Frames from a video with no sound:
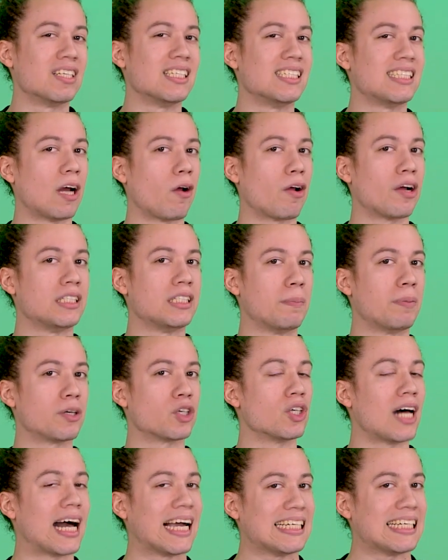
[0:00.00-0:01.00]
the
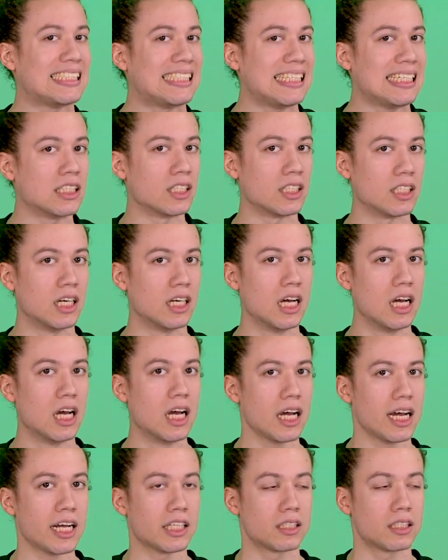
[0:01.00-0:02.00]
stereotypical ideal.
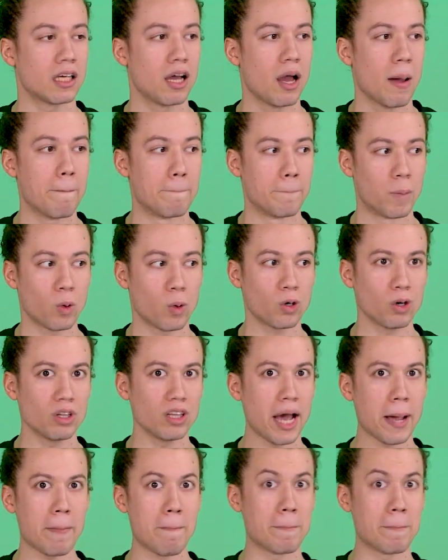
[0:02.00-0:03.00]
It's
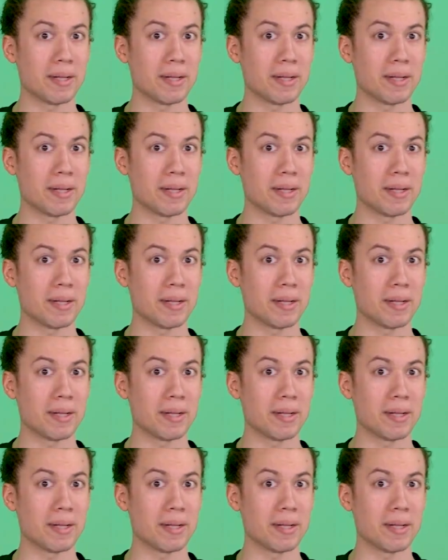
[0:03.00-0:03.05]
borderline